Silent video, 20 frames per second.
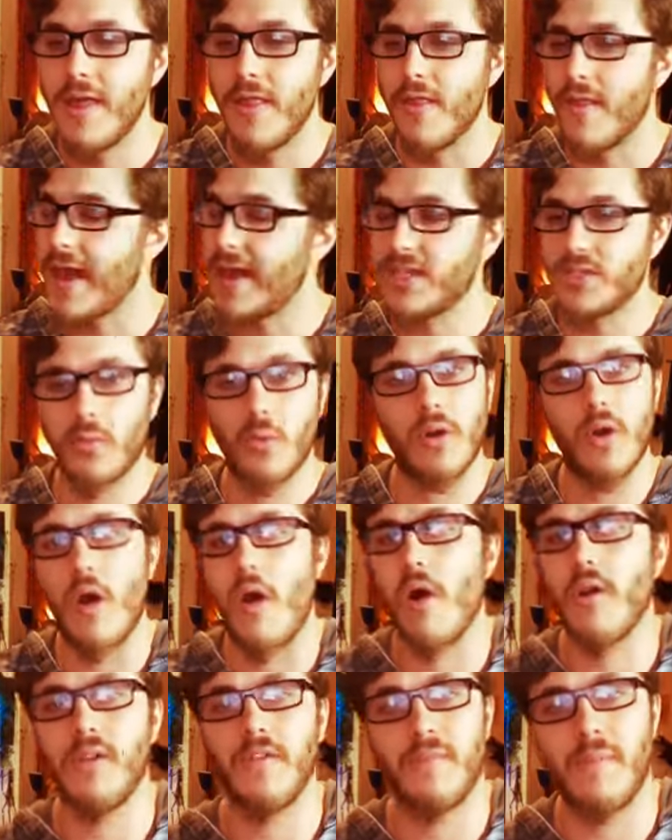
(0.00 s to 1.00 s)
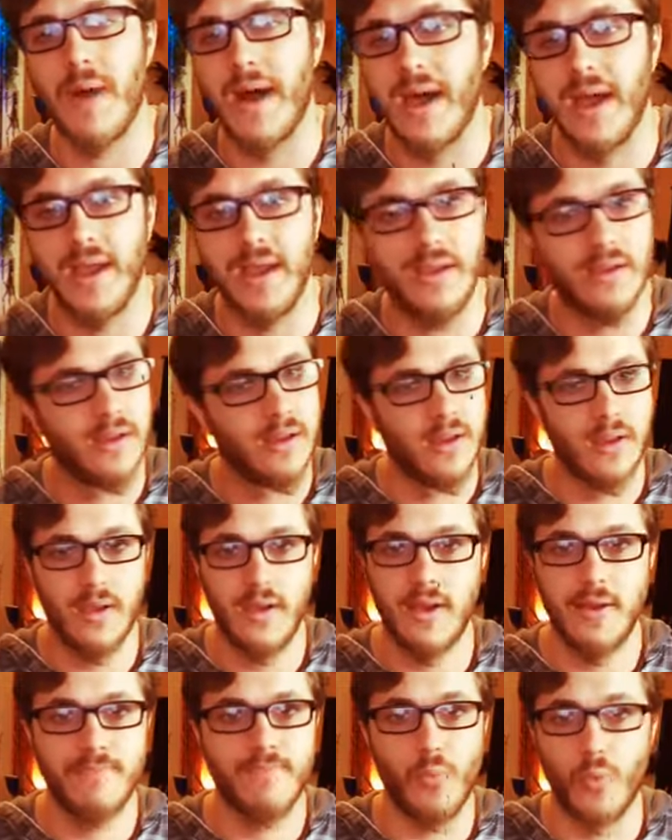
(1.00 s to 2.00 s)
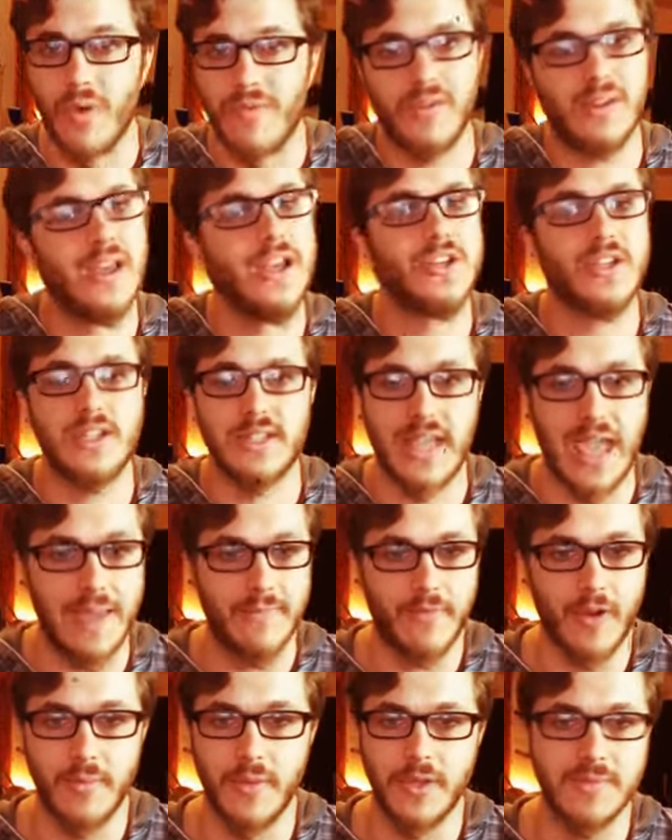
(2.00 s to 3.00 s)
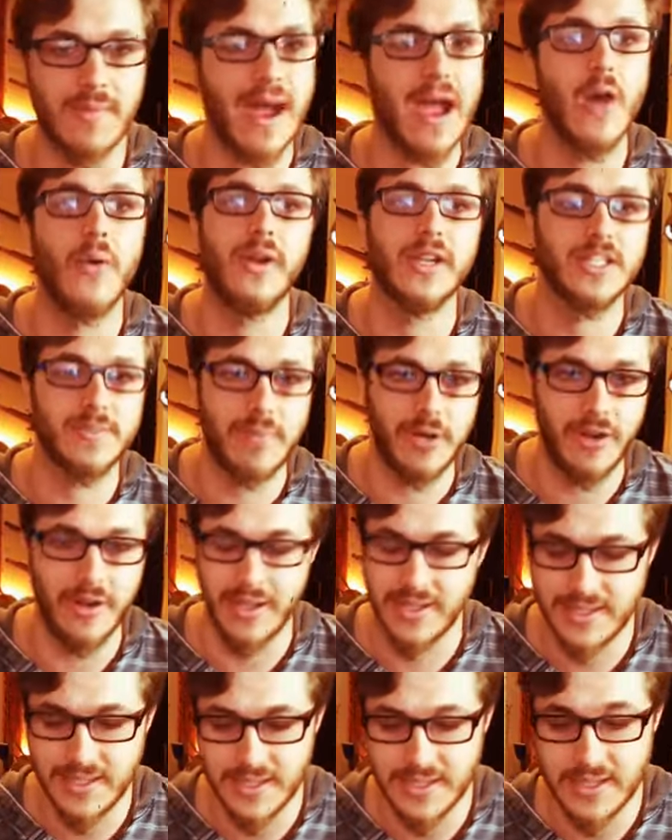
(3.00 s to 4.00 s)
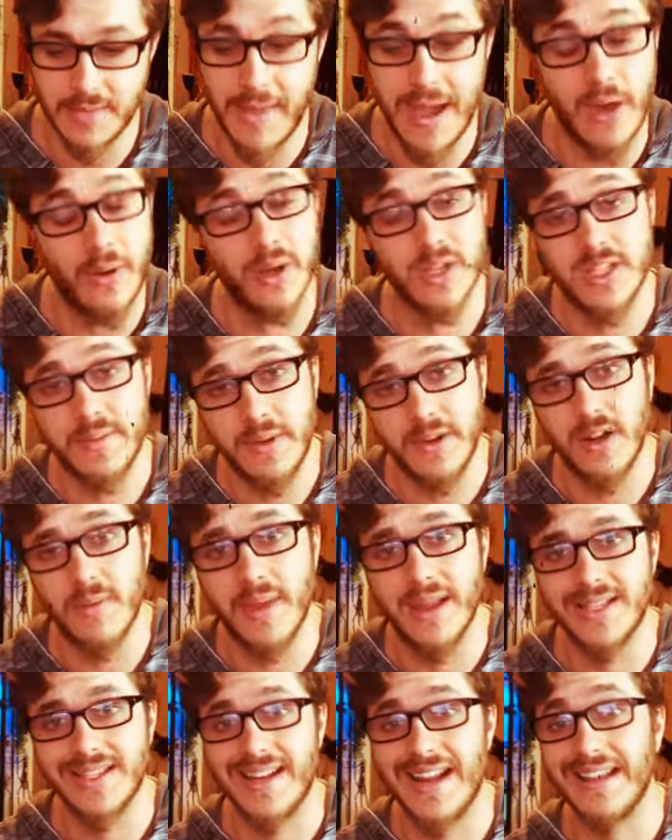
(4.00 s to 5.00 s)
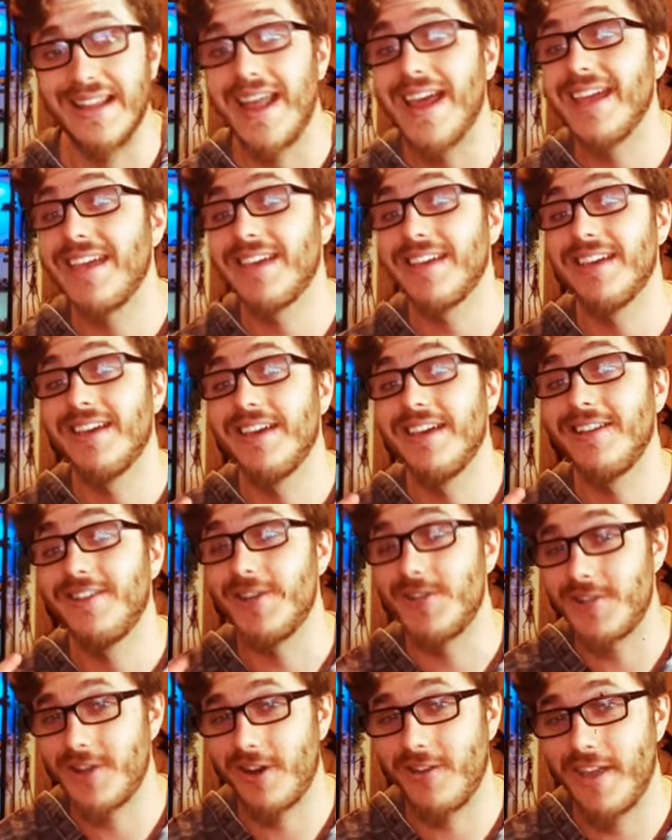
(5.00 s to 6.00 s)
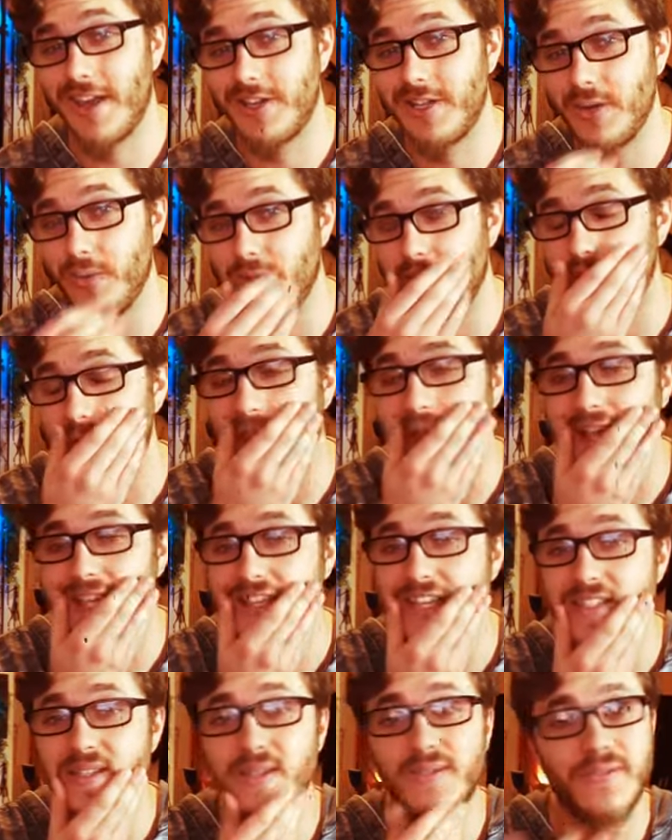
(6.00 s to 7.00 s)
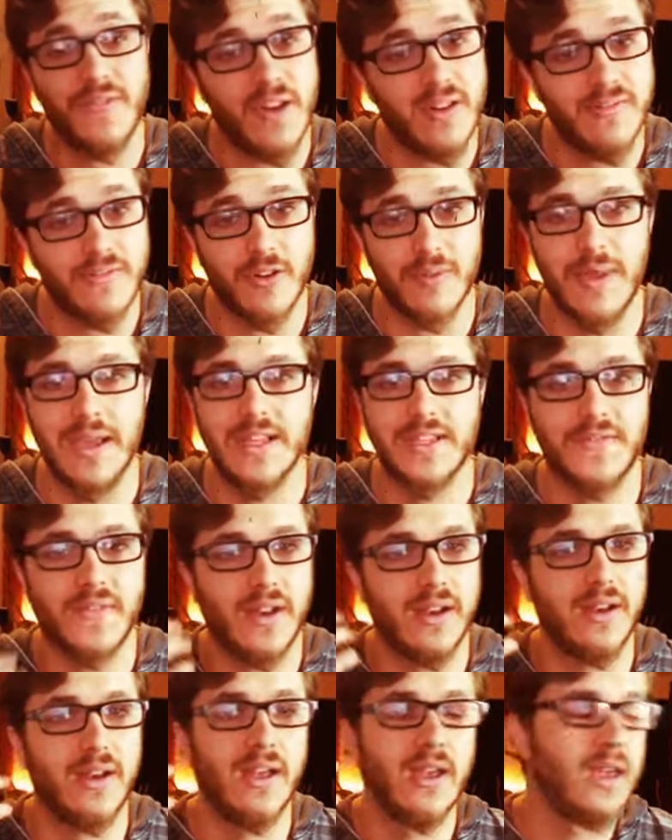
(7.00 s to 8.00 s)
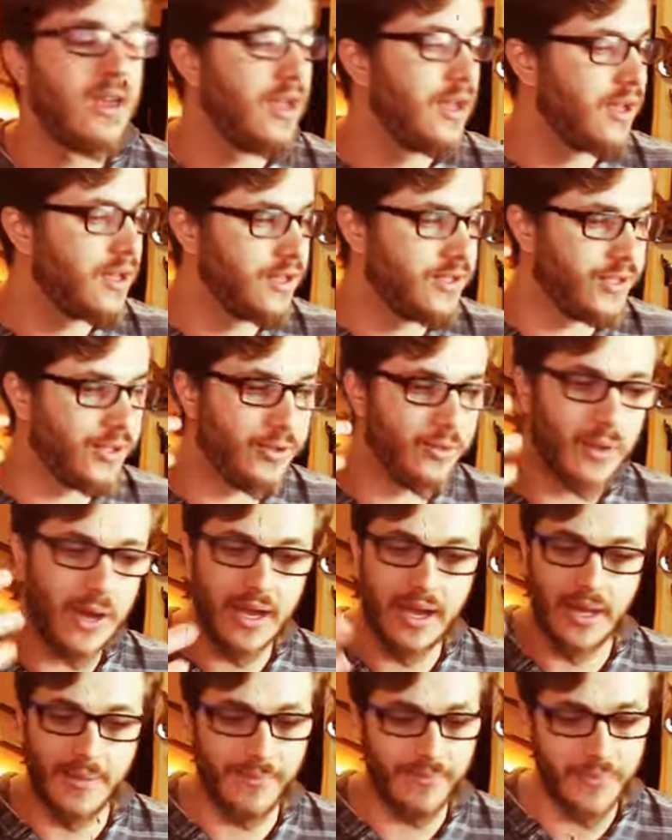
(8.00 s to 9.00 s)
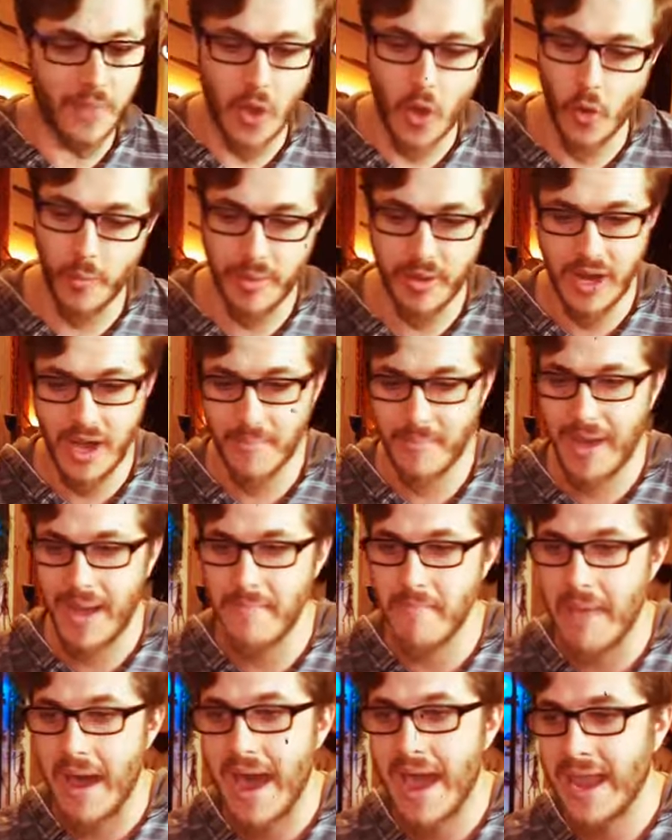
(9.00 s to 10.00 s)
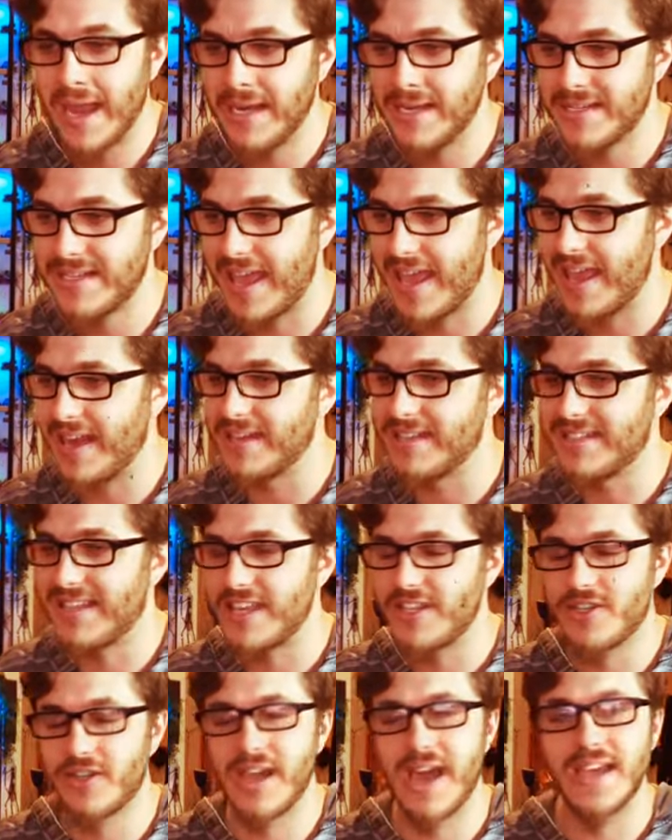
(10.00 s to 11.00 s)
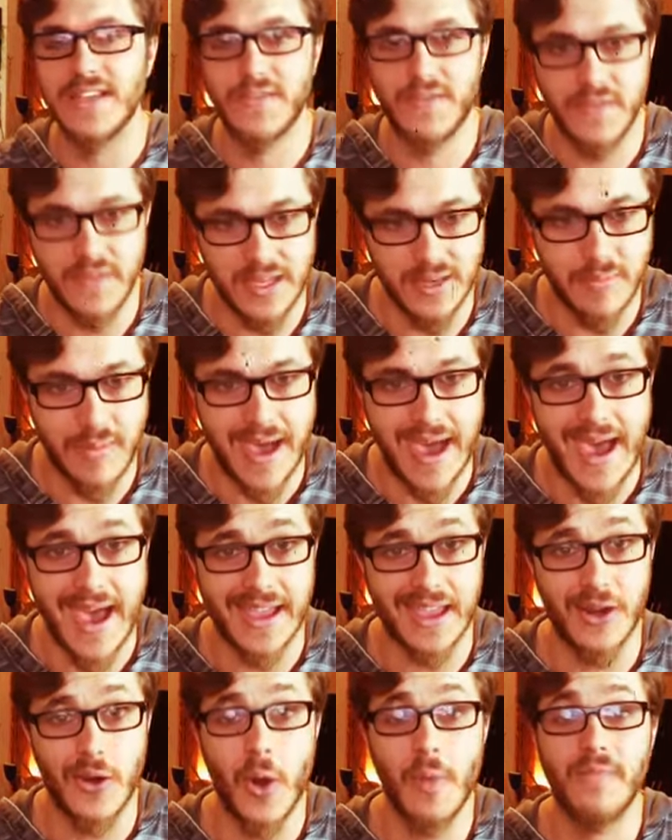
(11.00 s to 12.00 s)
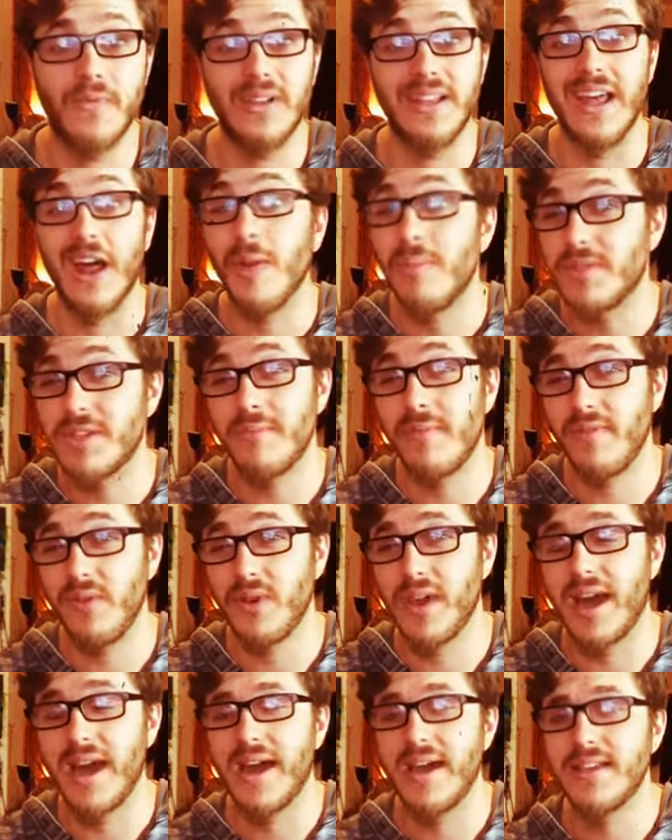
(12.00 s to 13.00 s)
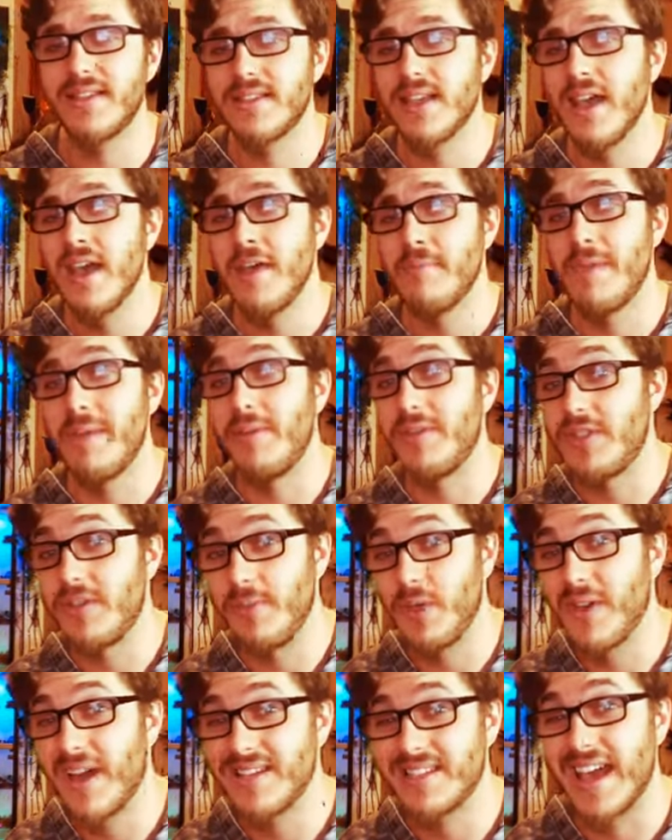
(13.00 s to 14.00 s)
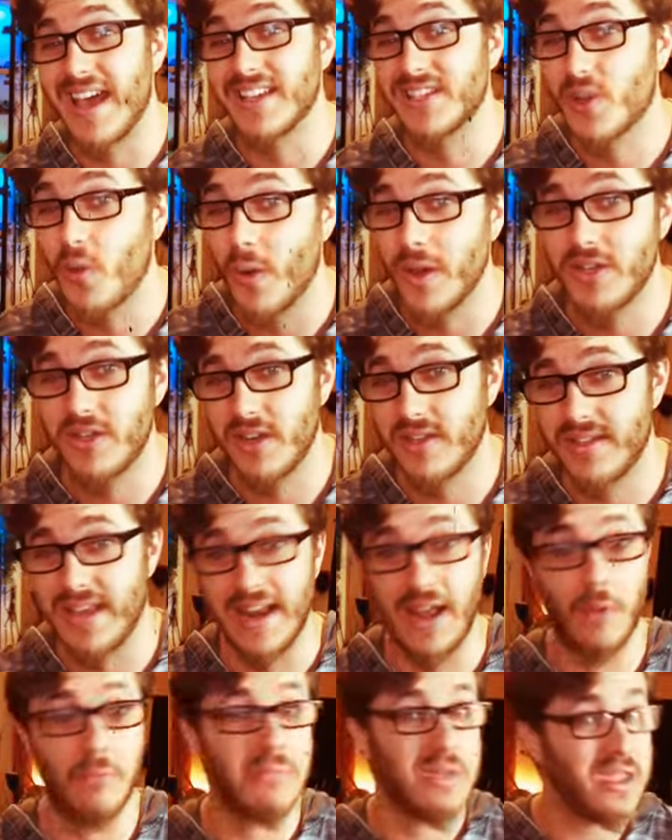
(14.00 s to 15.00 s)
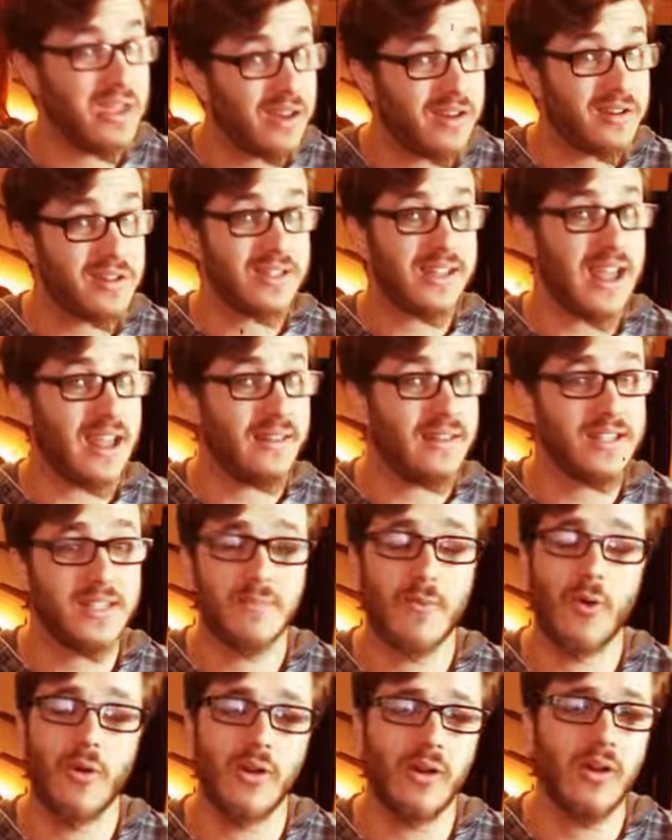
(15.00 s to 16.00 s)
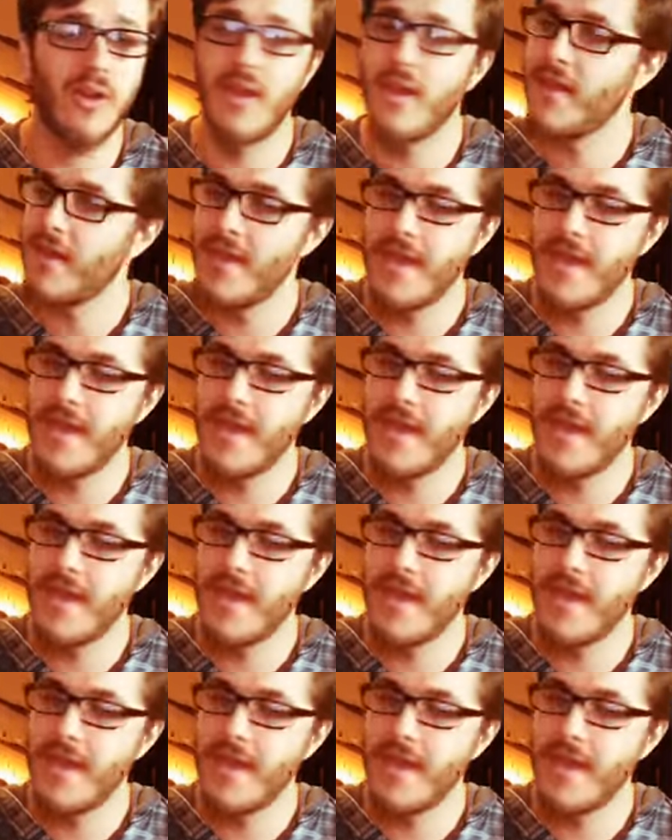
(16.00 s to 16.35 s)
That's where all of my revelations came from and my own experiences and my own experiments. And I like to share that shit with you guys because it's fun for me. It's fun to uh, open up my mind and get your guys' feedback and hopefully help some of you guys. Maybe some of you guys ask questions that help me understand this more.